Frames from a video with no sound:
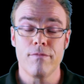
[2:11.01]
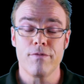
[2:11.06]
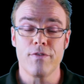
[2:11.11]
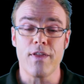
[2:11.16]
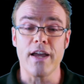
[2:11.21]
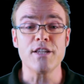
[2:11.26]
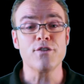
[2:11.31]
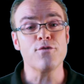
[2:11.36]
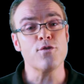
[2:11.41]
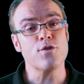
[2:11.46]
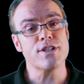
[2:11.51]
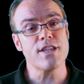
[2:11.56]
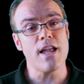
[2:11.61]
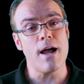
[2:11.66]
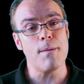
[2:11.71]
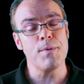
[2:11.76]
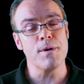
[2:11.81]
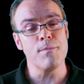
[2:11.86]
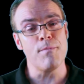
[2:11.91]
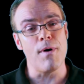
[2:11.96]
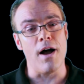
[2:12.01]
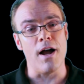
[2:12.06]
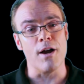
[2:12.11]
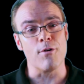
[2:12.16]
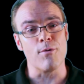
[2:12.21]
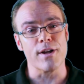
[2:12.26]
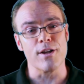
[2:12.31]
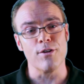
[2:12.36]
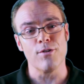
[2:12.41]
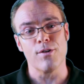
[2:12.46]
Thanks for stopping by
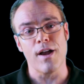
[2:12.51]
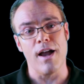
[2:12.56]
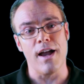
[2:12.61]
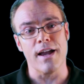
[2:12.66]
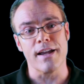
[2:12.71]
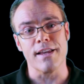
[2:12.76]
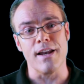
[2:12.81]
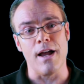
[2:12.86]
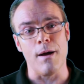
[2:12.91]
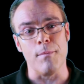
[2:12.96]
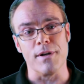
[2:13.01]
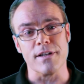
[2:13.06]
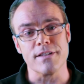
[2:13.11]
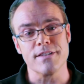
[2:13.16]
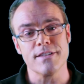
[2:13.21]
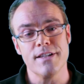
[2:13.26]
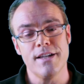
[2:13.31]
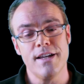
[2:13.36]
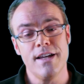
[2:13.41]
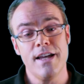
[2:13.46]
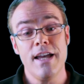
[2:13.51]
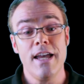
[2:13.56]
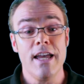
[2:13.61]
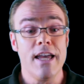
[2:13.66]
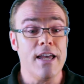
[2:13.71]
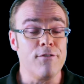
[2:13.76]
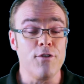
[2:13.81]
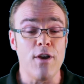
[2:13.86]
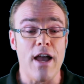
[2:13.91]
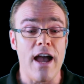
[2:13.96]
Regular Guy Economics.
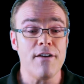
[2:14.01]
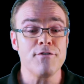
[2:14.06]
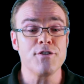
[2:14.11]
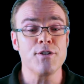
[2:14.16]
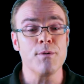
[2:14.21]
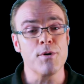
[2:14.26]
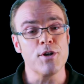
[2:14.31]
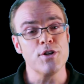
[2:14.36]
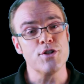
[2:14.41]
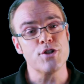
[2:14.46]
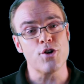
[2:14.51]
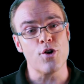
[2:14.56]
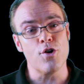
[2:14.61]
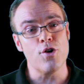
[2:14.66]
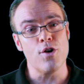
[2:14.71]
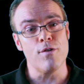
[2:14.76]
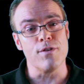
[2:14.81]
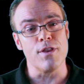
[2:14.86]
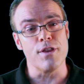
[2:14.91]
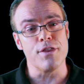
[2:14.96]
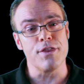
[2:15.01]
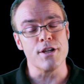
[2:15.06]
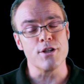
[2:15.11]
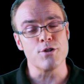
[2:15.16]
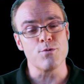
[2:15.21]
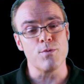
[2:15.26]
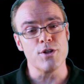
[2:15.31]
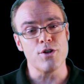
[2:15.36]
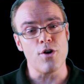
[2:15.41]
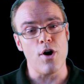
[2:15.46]
If you have some concern over the
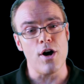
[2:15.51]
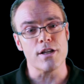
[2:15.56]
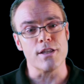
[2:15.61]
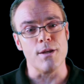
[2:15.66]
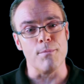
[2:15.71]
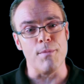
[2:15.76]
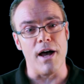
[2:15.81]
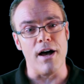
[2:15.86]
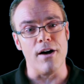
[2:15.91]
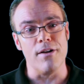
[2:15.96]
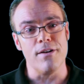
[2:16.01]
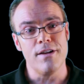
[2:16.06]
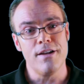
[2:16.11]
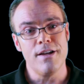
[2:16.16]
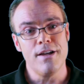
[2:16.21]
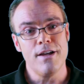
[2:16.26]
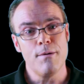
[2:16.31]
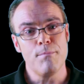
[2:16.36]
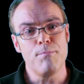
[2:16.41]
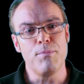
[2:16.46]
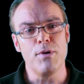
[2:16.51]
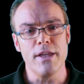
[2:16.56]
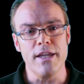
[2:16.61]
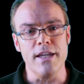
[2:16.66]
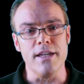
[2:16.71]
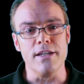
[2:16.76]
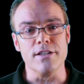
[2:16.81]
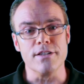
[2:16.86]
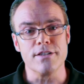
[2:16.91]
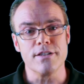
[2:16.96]
things we talked about,
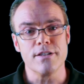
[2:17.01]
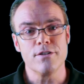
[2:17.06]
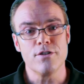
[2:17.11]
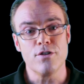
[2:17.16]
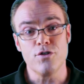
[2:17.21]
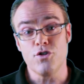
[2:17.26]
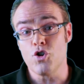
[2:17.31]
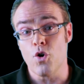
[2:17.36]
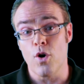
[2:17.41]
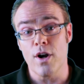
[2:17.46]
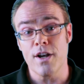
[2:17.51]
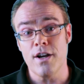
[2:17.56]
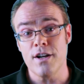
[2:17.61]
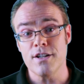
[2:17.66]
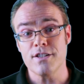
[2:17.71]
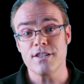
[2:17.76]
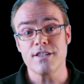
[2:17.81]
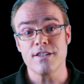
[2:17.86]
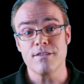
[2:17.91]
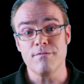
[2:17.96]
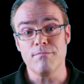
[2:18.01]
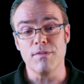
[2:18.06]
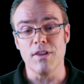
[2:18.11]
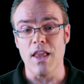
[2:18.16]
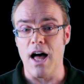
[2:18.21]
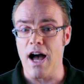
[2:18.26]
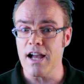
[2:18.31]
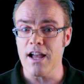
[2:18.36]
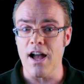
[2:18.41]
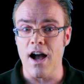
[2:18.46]
please join us,
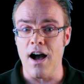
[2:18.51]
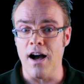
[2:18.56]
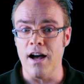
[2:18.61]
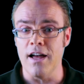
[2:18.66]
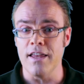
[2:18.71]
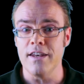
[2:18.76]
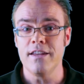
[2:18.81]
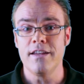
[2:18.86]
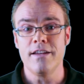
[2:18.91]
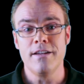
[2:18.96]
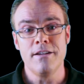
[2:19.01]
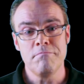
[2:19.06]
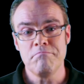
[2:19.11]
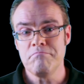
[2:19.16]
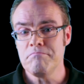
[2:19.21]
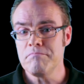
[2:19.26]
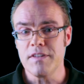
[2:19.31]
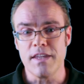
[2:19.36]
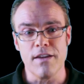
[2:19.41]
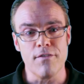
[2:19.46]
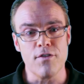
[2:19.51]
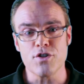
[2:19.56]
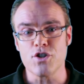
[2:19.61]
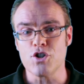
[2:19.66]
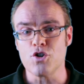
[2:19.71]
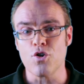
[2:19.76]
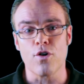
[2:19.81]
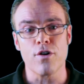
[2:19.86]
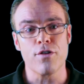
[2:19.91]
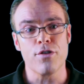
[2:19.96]
log on, give us
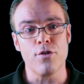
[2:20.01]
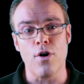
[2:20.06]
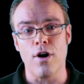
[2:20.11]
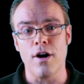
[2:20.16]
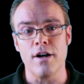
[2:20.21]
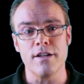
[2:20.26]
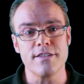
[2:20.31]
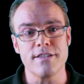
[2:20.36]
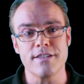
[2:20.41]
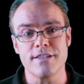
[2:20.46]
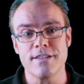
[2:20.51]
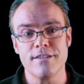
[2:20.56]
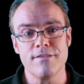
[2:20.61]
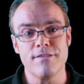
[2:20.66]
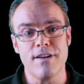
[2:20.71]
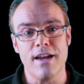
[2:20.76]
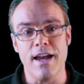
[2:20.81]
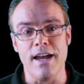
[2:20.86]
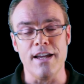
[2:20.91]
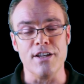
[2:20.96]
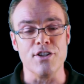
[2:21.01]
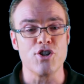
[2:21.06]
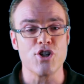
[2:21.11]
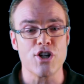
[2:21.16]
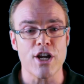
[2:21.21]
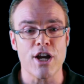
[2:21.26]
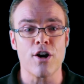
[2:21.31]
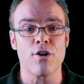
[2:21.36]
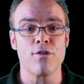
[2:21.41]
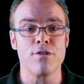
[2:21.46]
your thoughts, and
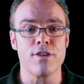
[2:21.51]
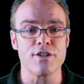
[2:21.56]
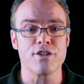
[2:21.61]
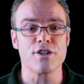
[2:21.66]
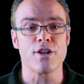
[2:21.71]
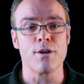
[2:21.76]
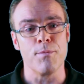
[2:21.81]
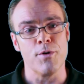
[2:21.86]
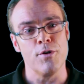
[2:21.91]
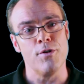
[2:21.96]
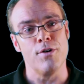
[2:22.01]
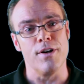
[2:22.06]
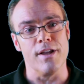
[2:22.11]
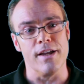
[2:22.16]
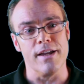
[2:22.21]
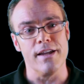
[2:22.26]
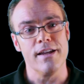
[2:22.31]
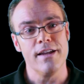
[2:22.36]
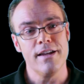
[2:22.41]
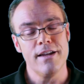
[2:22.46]
share this community.